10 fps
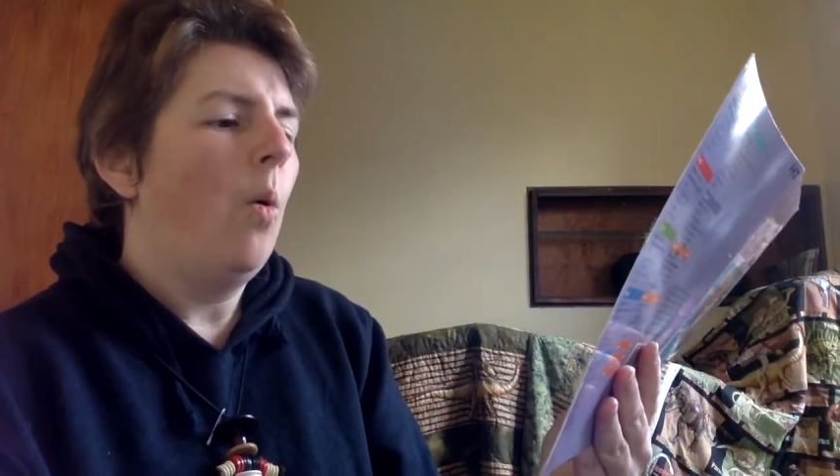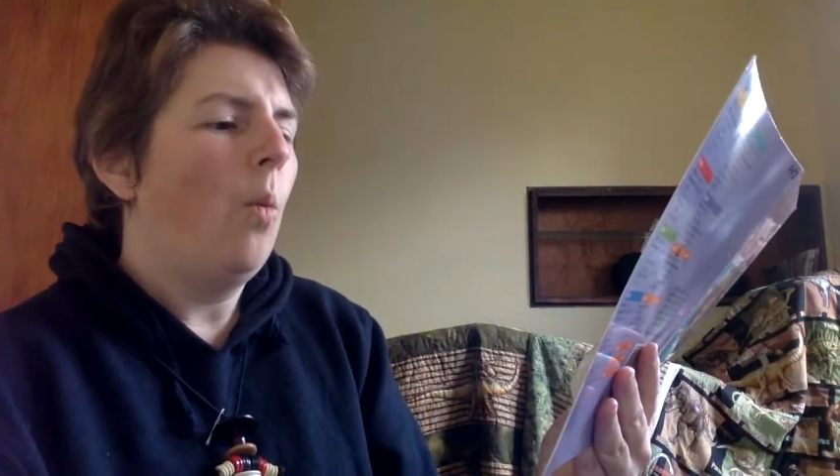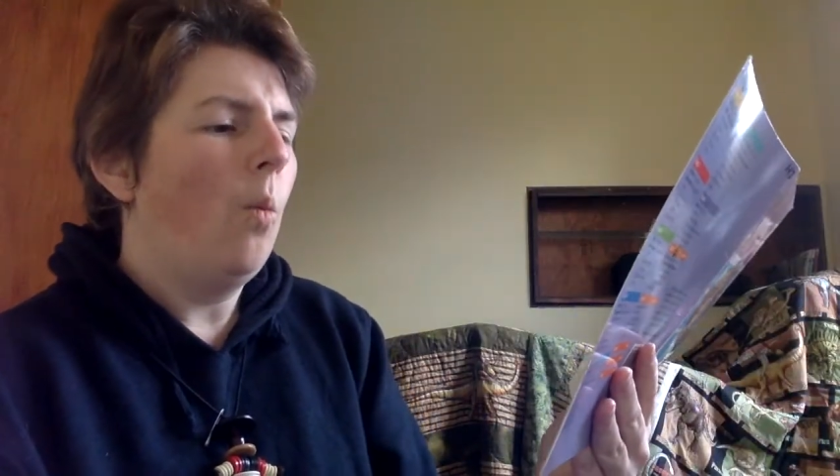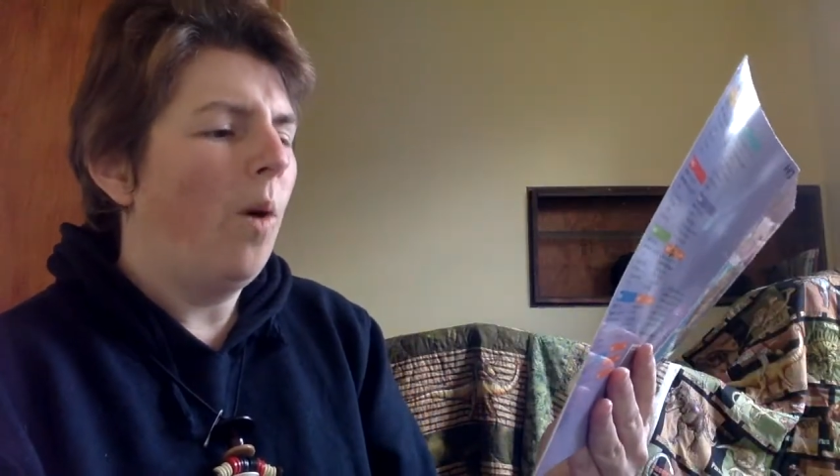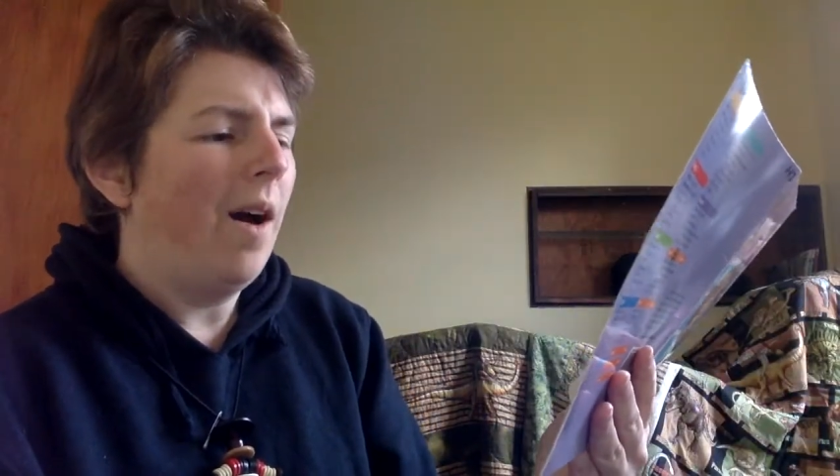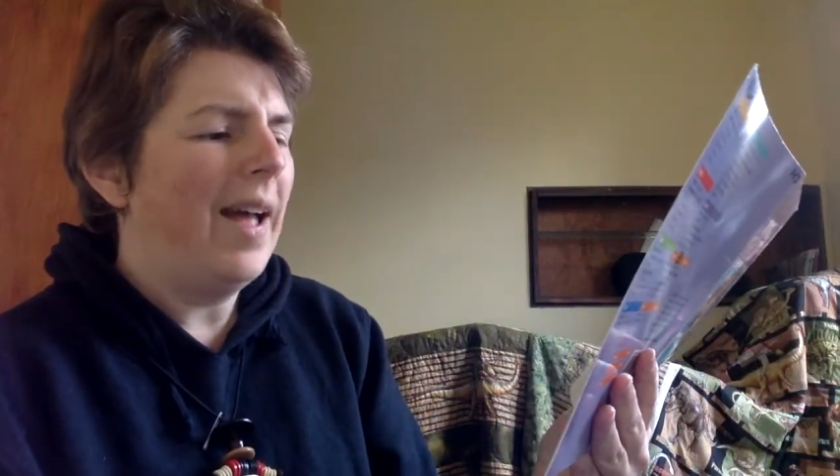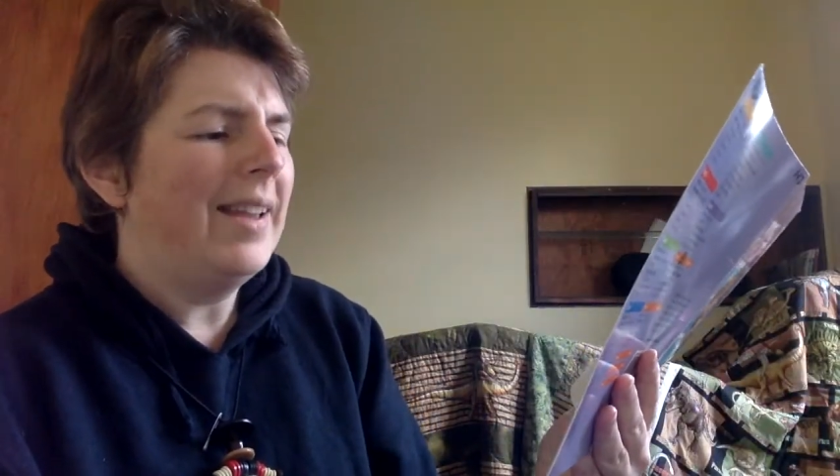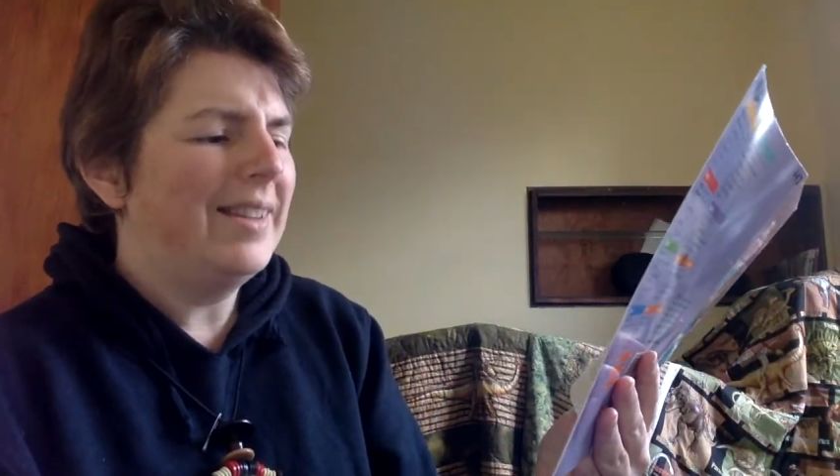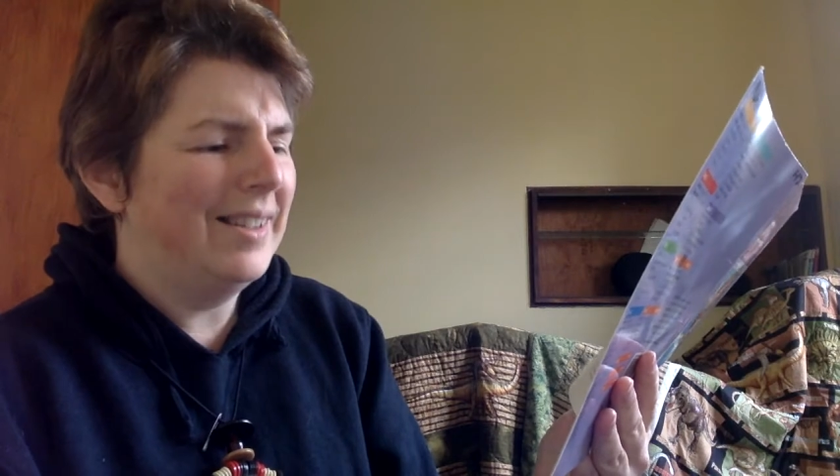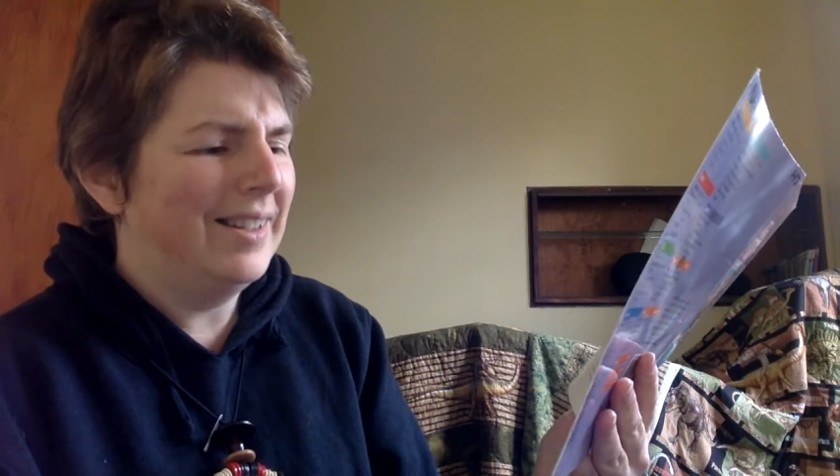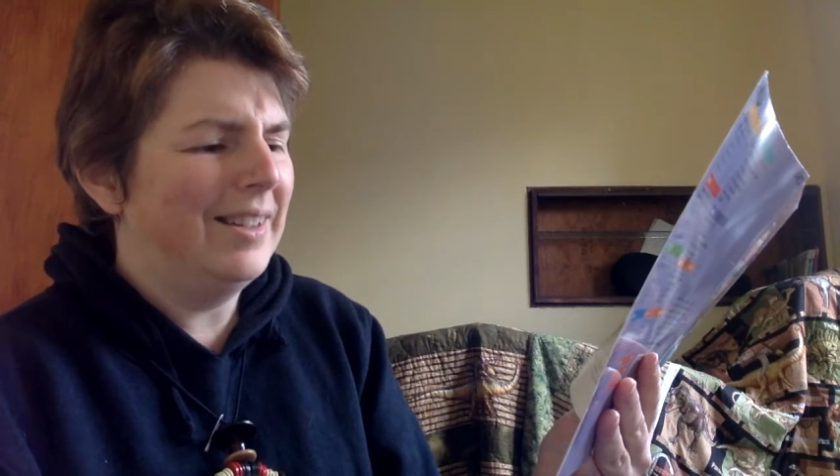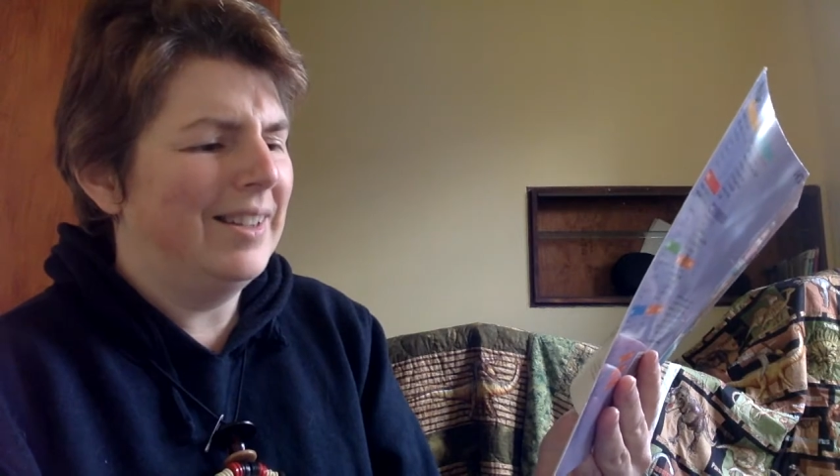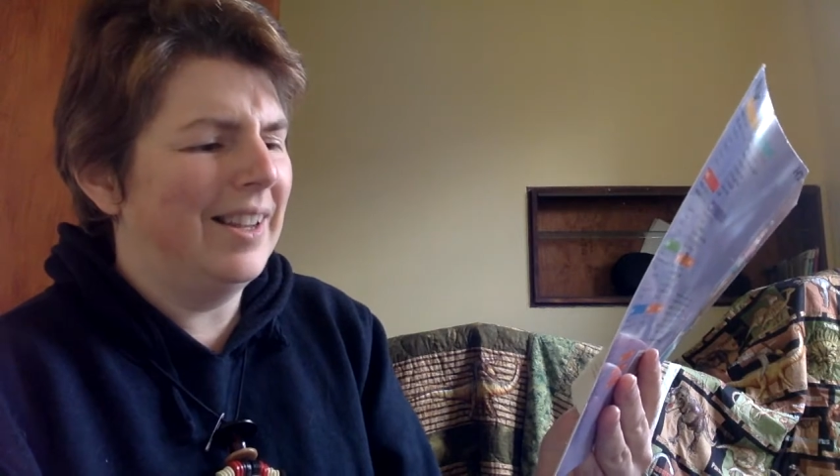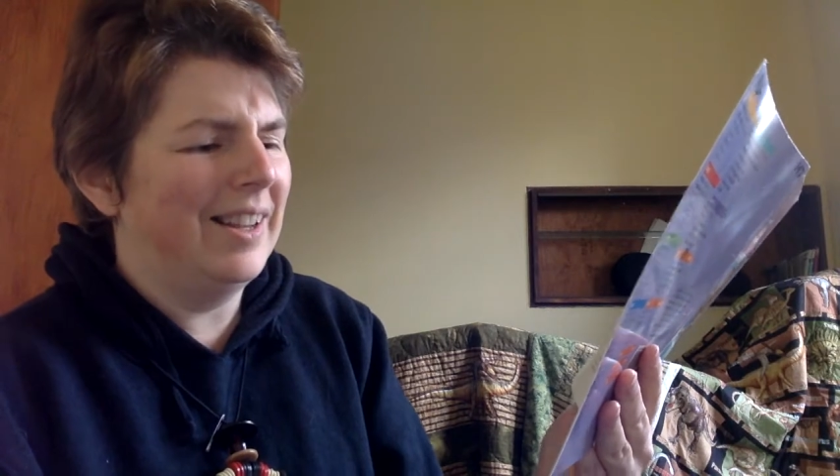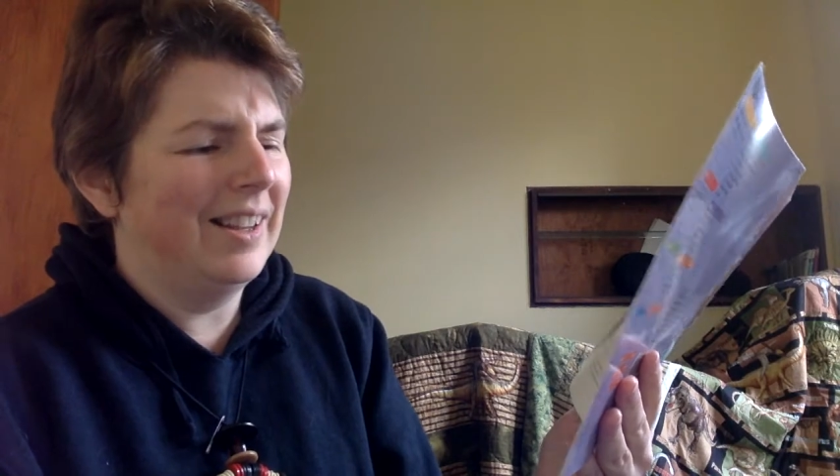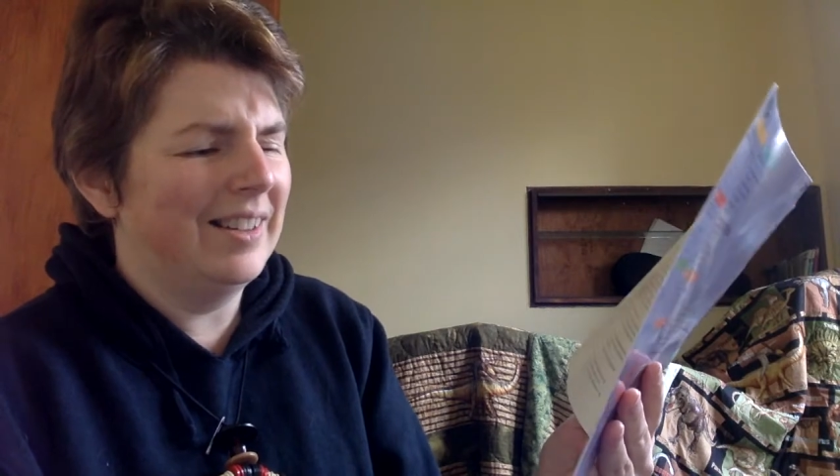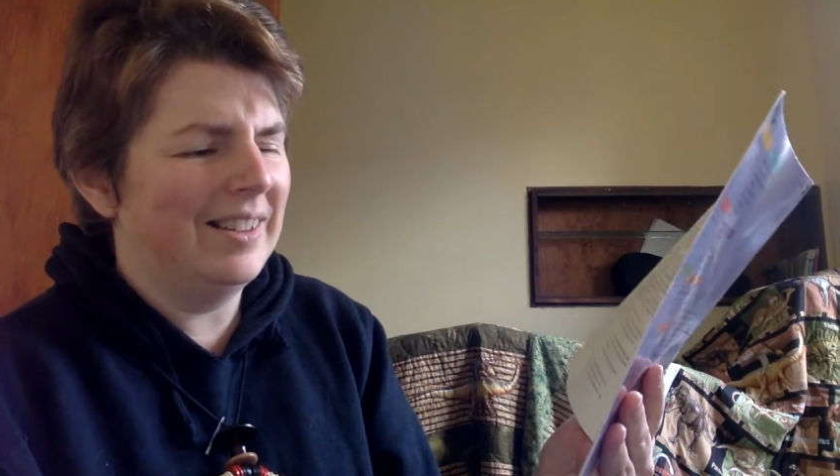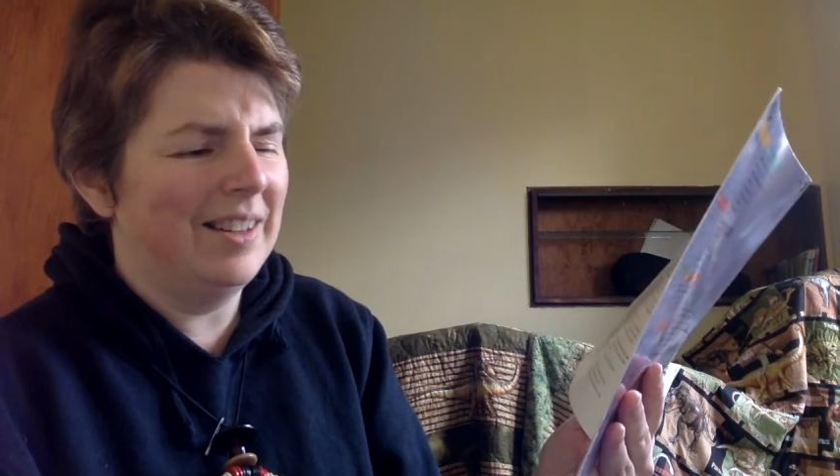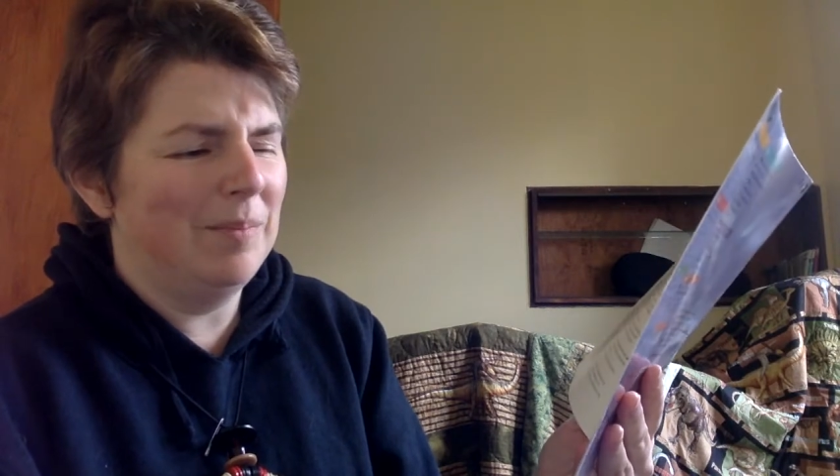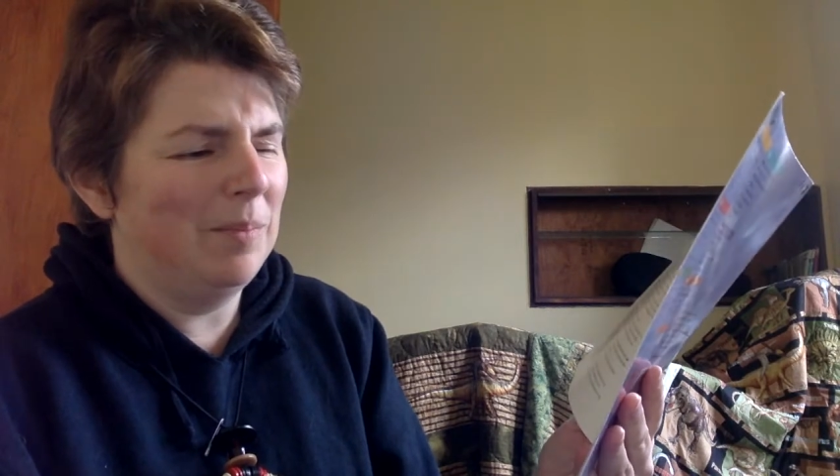Why did
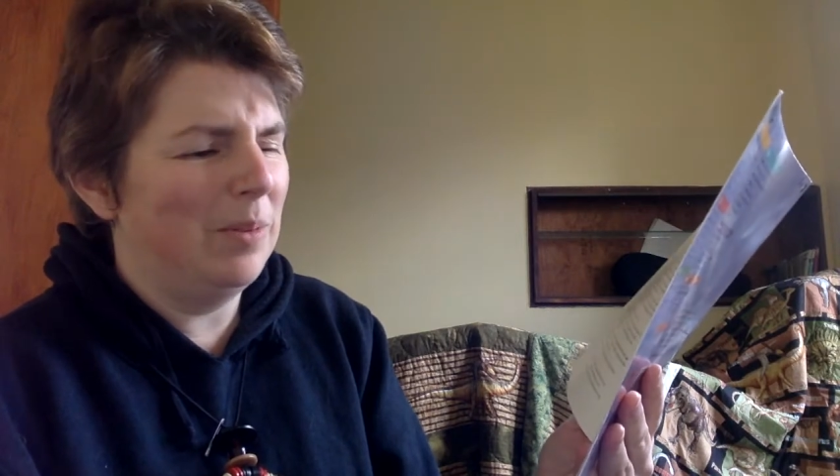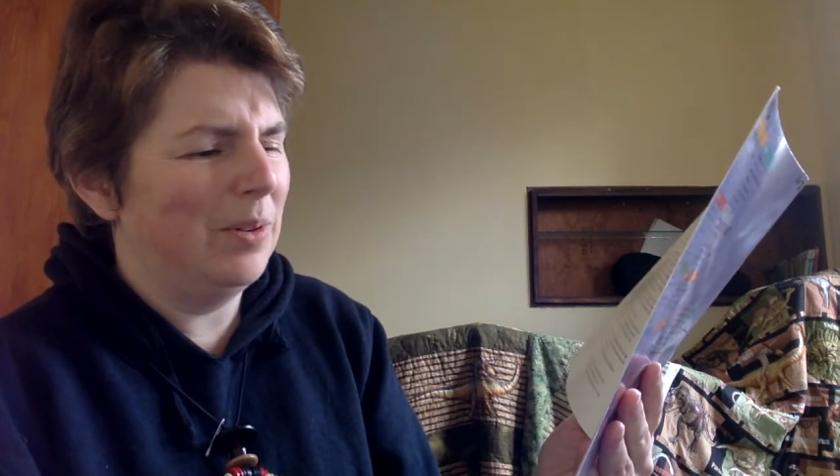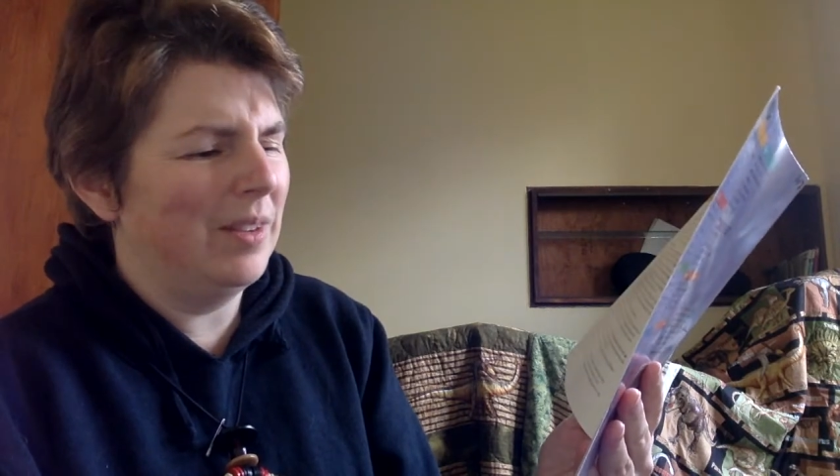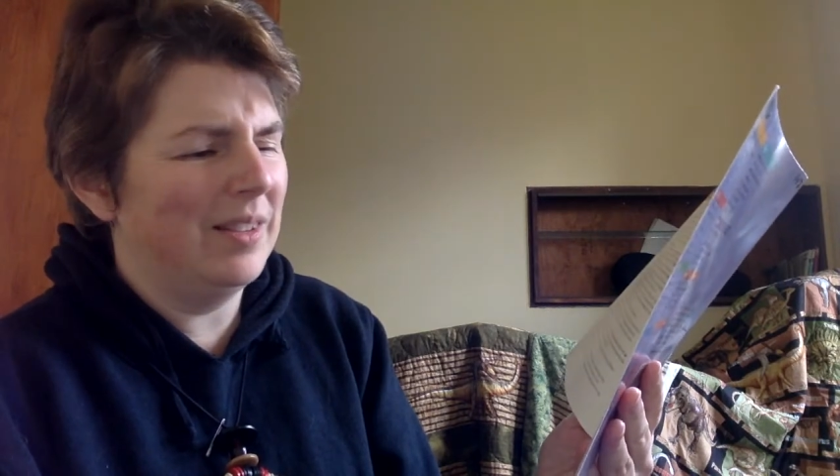Tim put